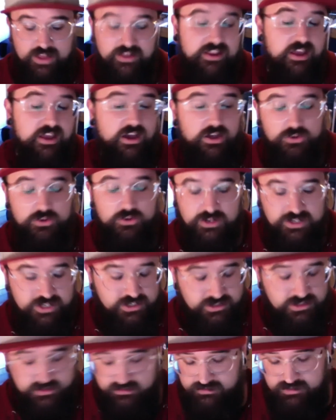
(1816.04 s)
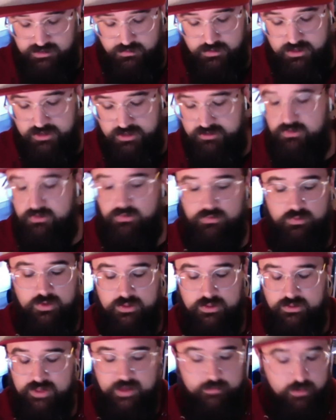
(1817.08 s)
other additions that you want to do, whether
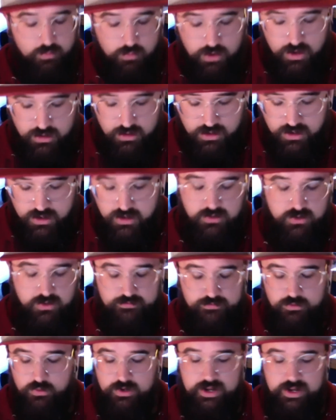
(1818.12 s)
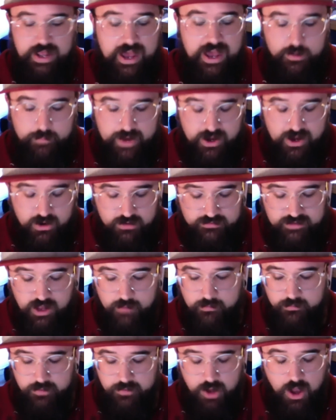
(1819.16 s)
that be wall art or if you want to add a parents
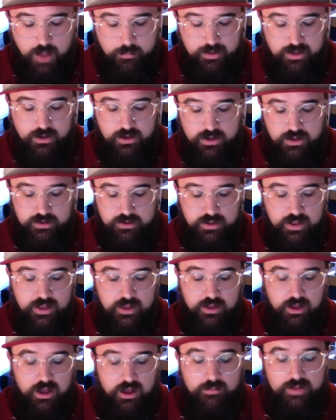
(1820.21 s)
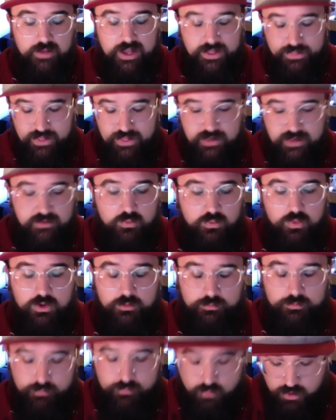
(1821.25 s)
album copy on. And then
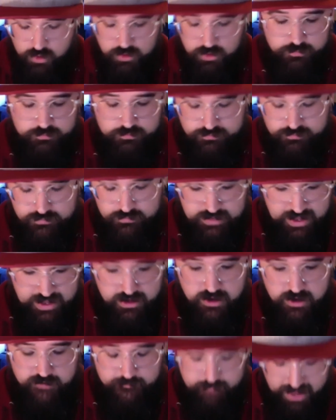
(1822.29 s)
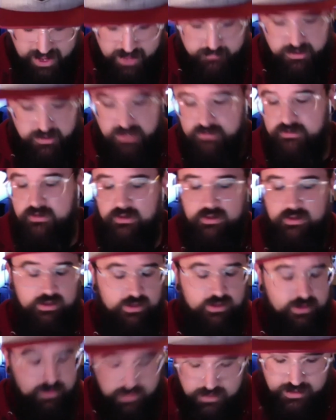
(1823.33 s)
we'll take care of payment.
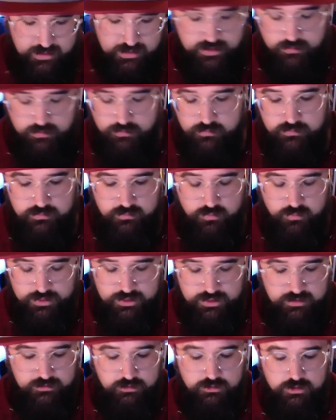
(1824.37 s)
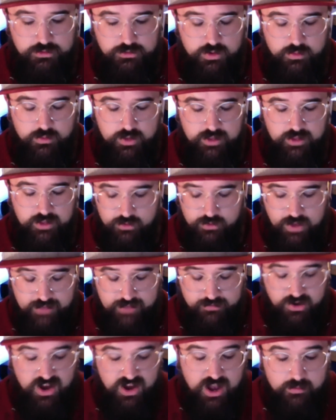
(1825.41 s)
And then within 2 to 3 weeks, you'll
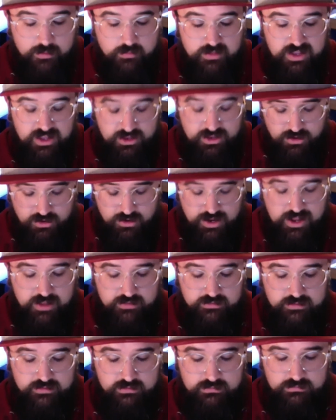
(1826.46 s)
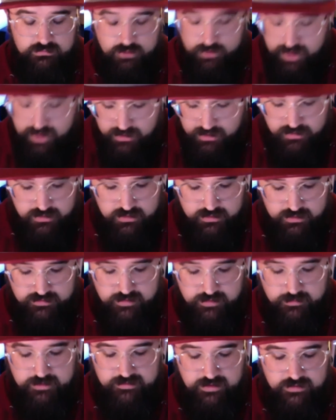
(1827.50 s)
have your album in your hands. Okay? Does that
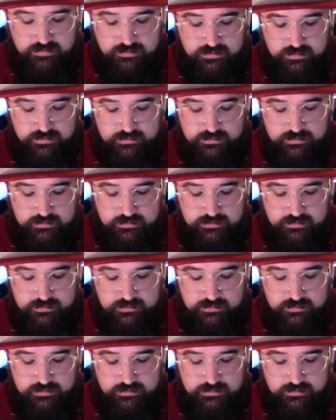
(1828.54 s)
make sense?